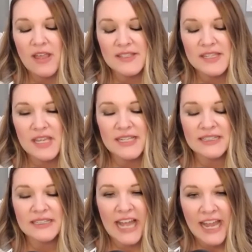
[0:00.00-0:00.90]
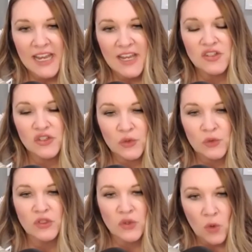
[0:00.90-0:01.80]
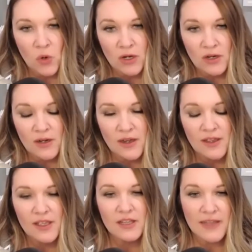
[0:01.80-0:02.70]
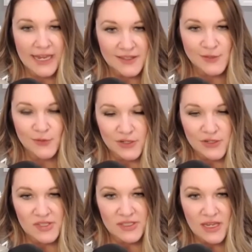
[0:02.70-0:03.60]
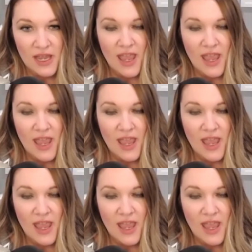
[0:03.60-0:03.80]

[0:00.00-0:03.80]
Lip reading: It's aligning to your light source